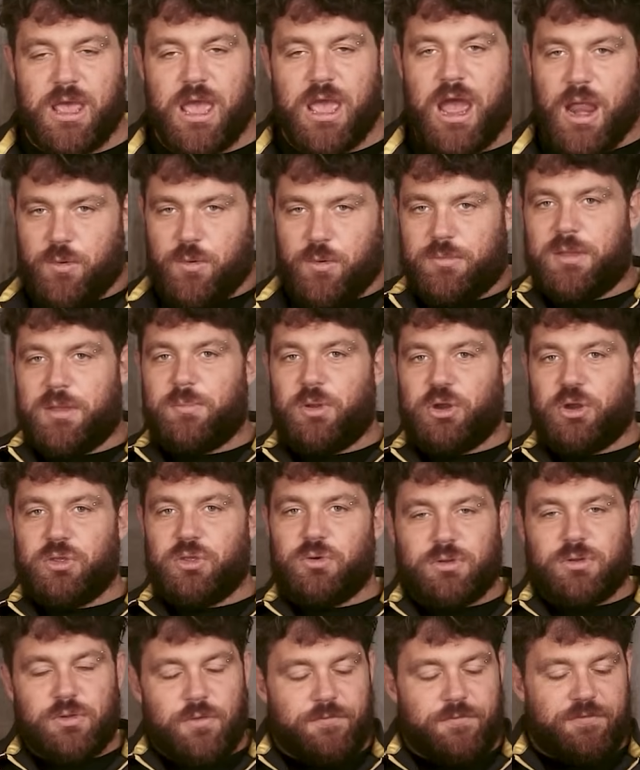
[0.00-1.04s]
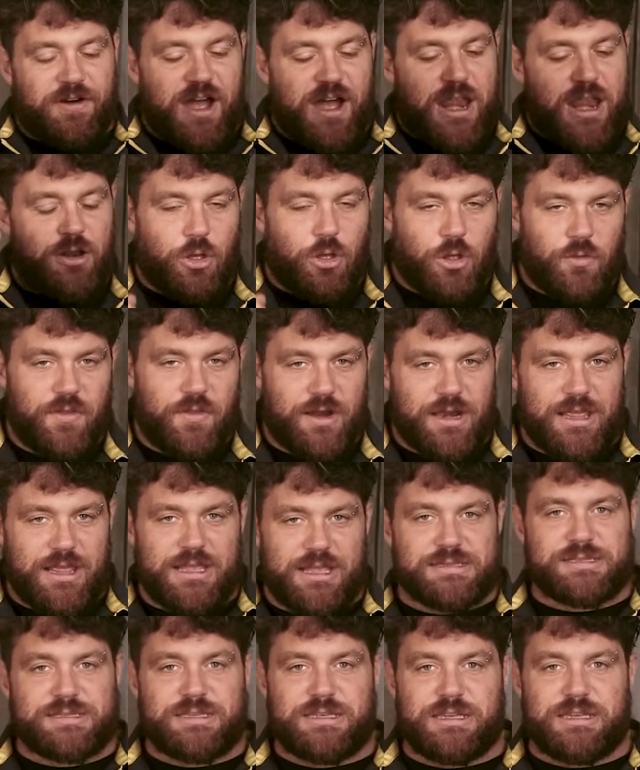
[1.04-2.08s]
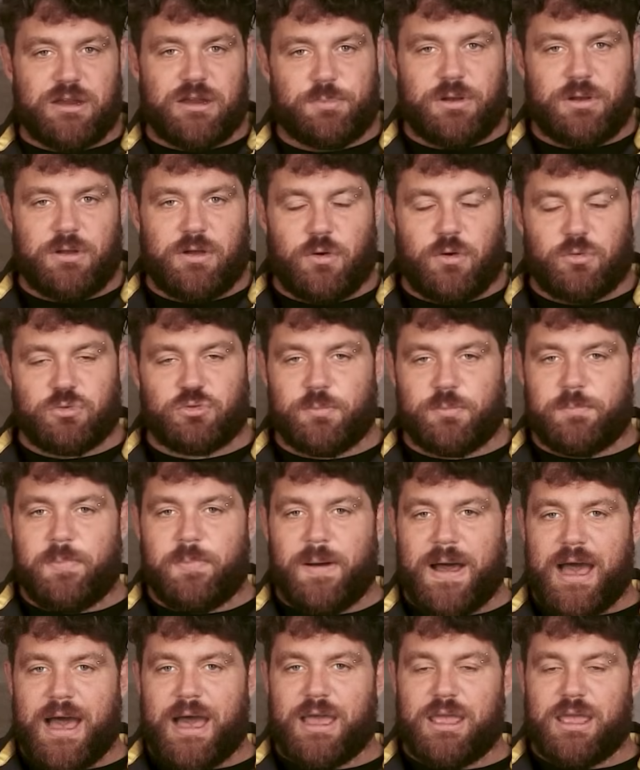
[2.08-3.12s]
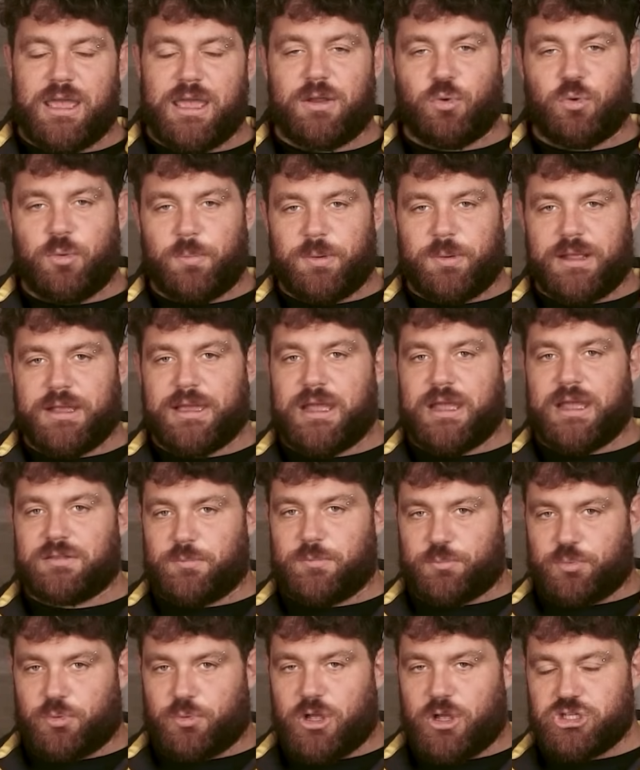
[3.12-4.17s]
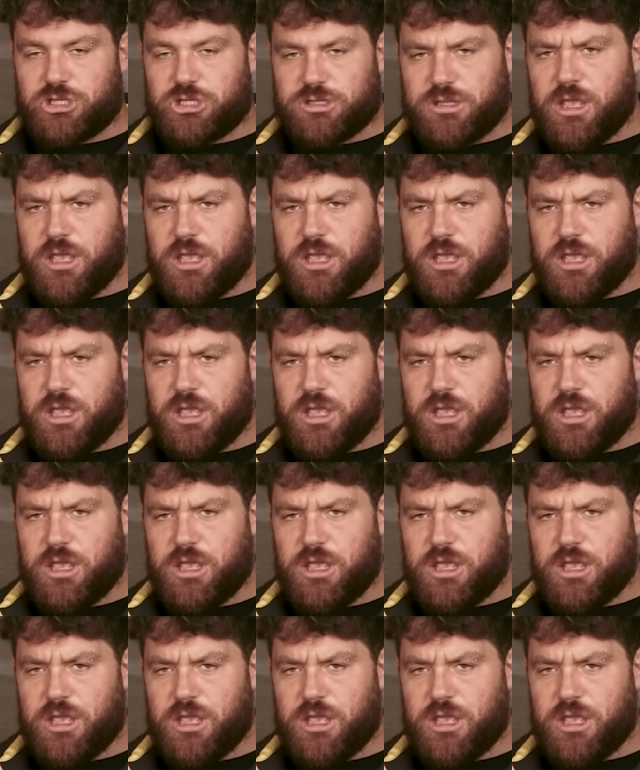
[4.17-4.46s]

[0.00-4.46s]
I remember you will find all the links here below to buy and replicate the project.